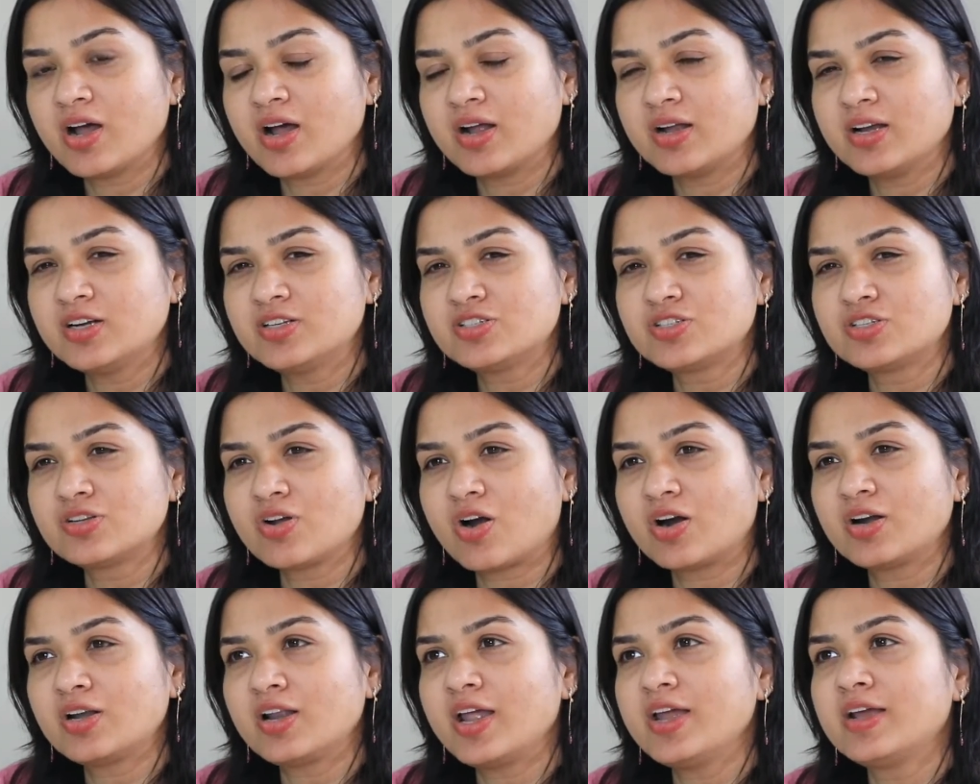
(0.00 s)
it's
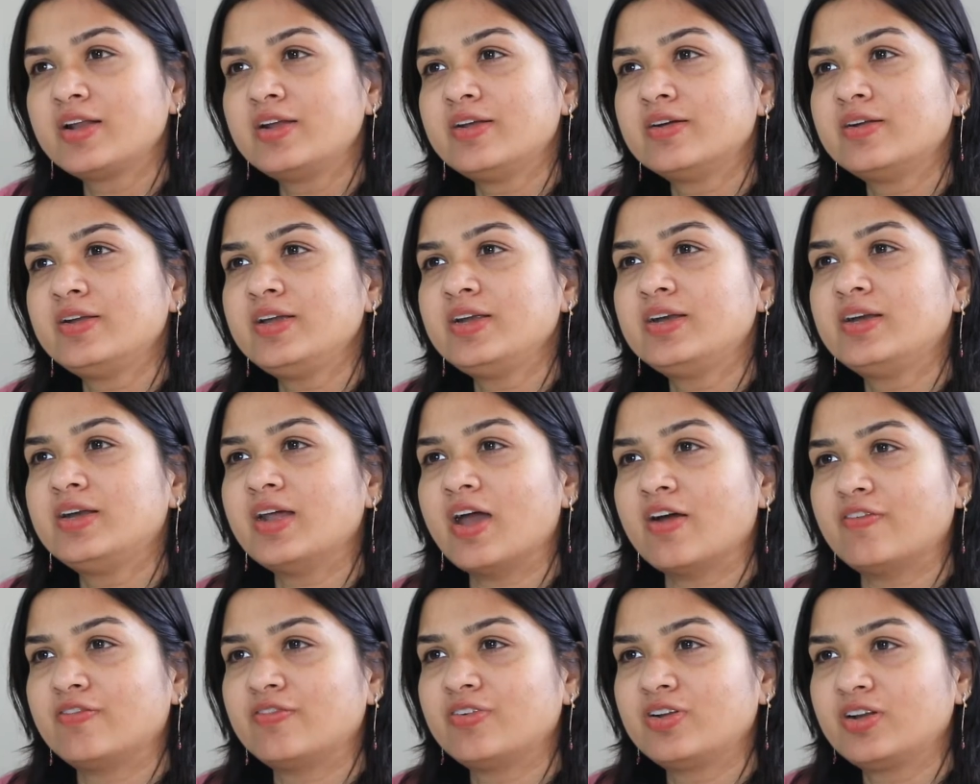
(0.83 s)
not like really
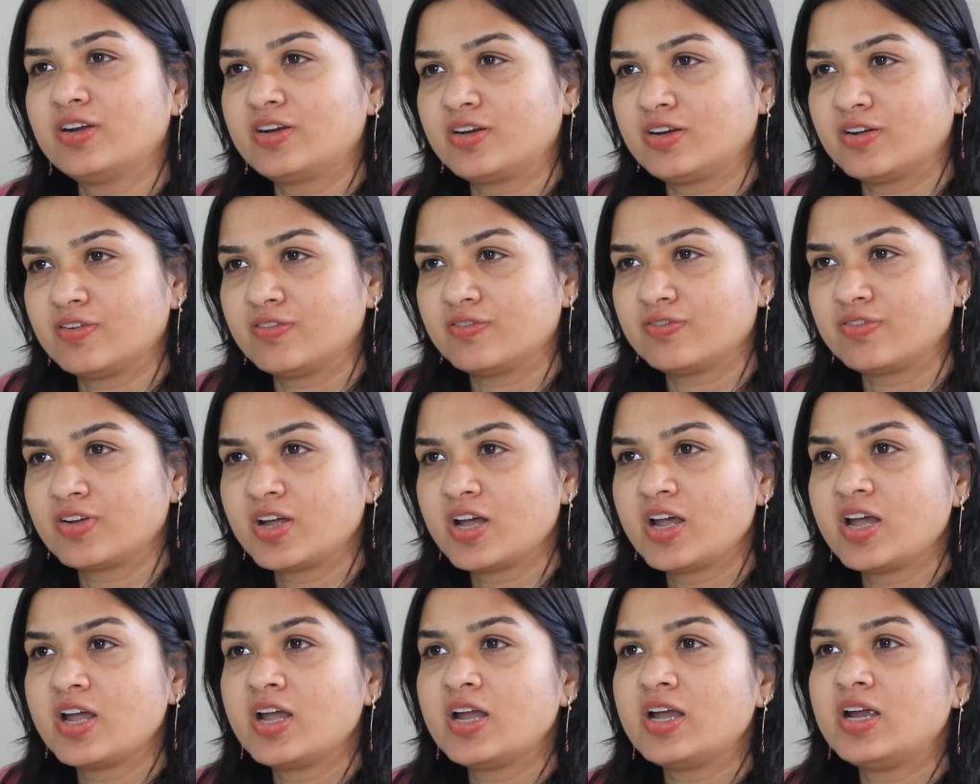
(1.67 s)
definitive.
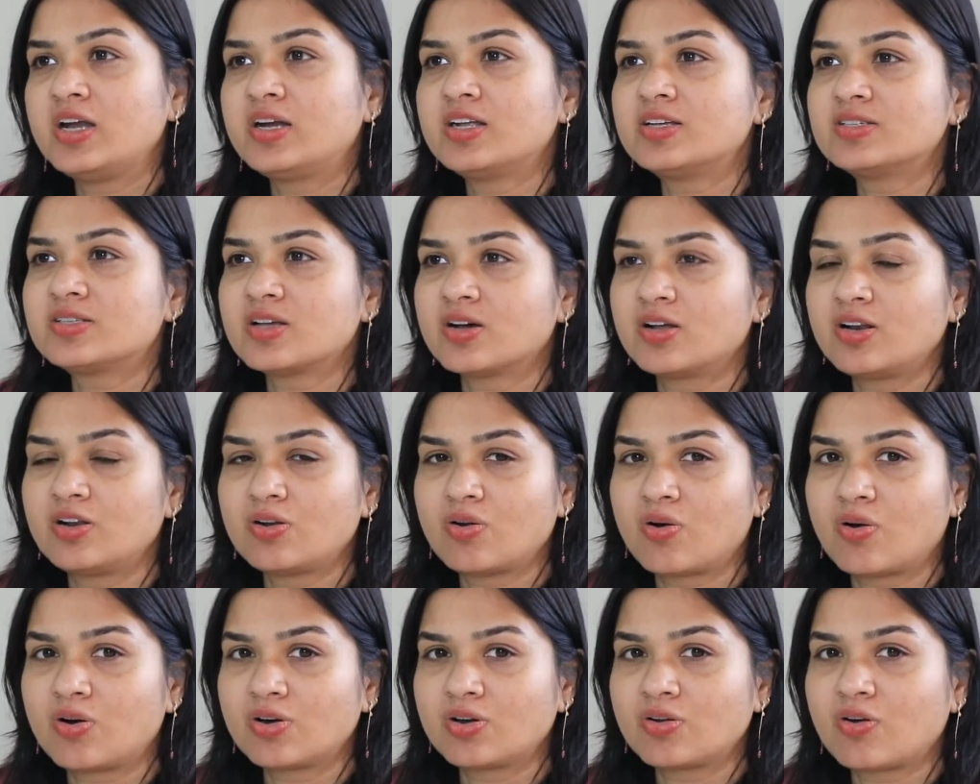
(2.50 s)
It is a
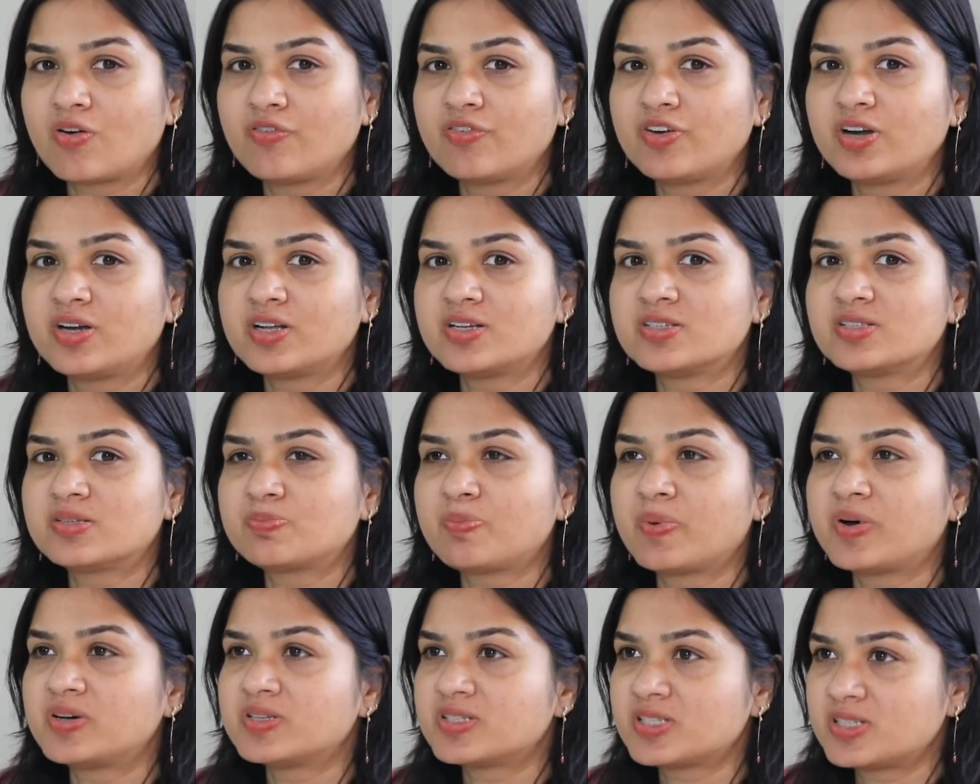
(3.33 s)
lot of it is
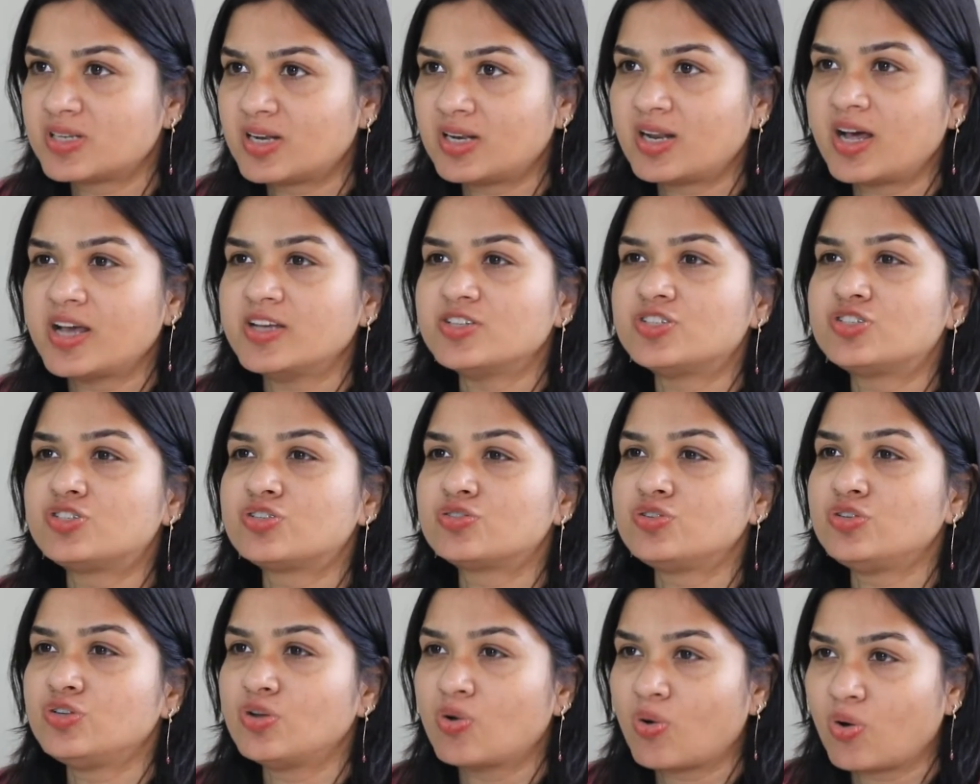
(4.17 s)
personalized to
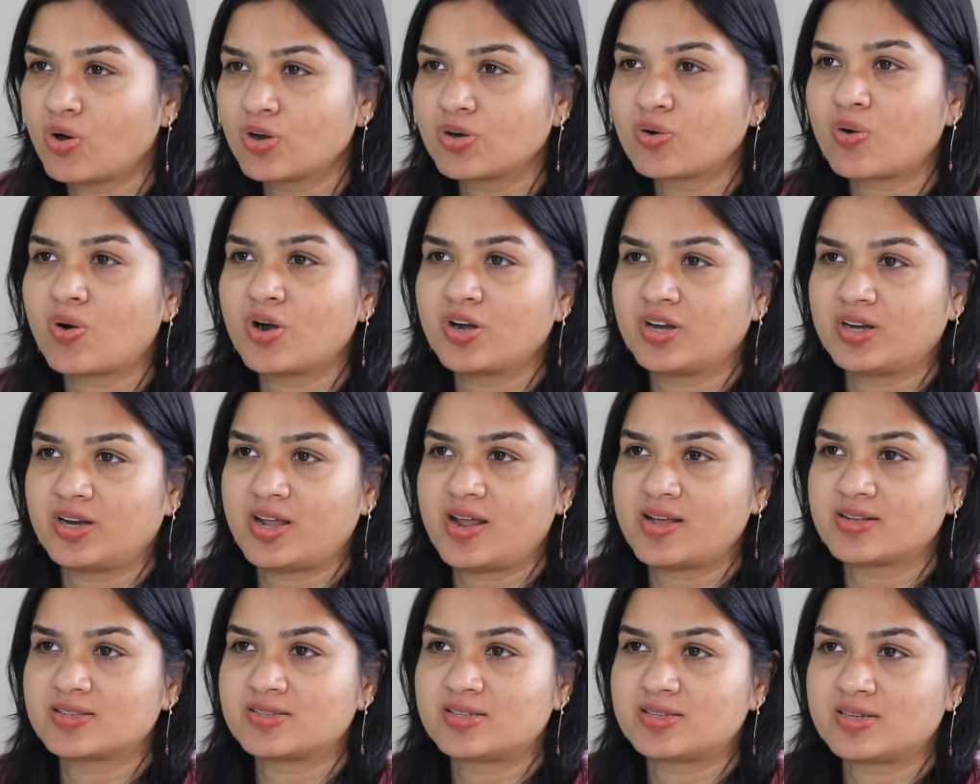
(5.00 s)
your
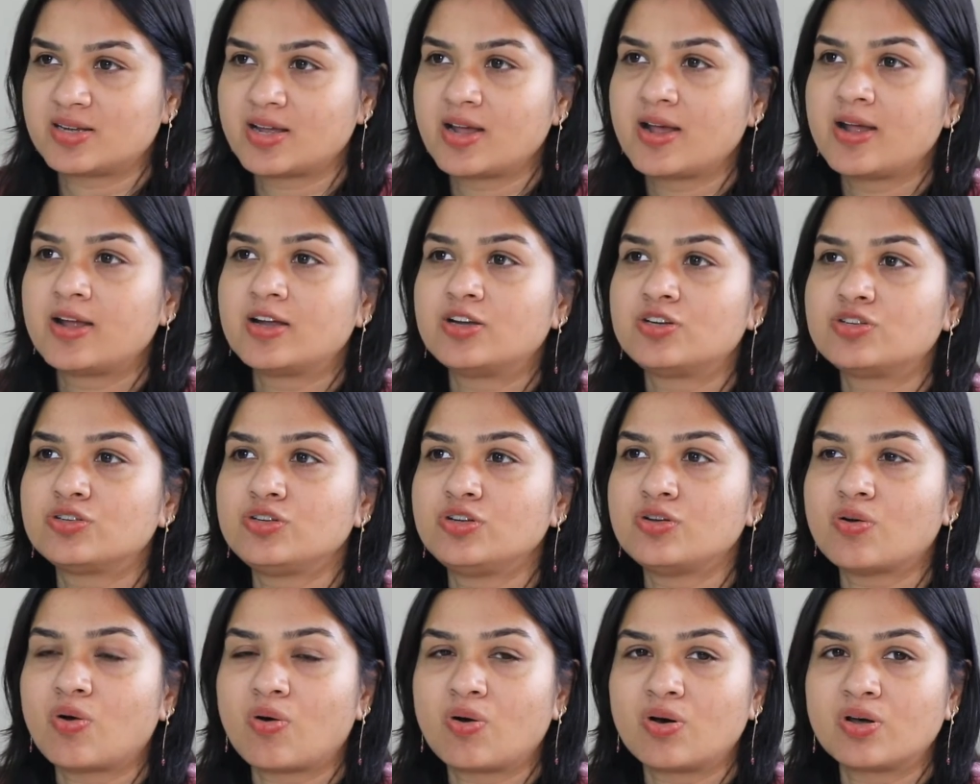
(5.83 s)
context, to
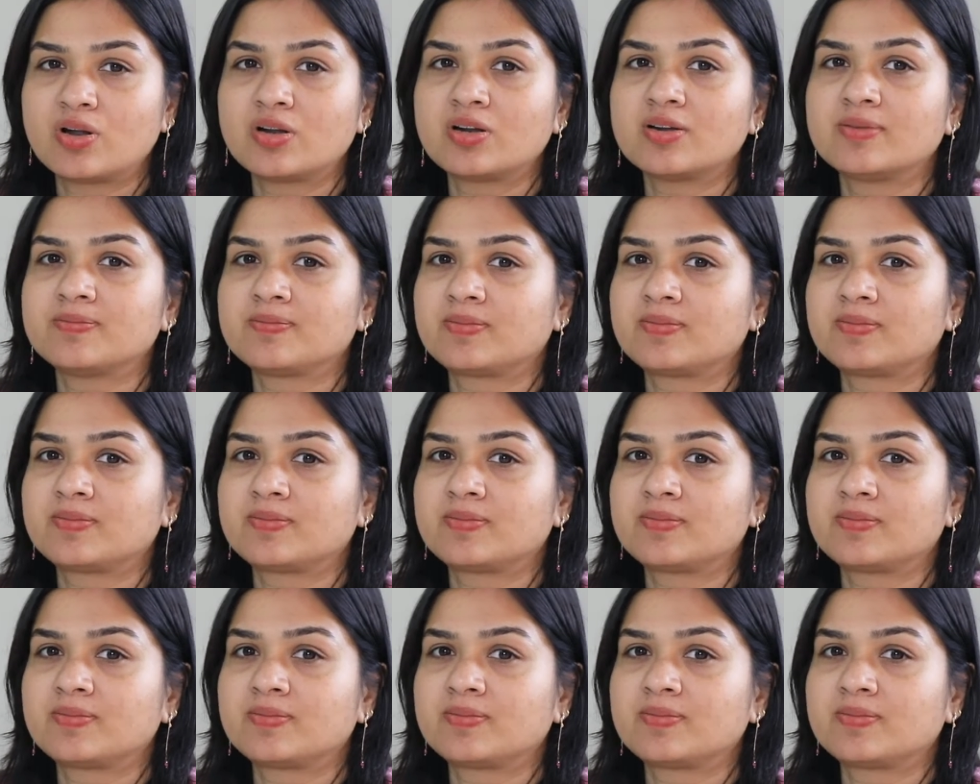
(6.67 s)
your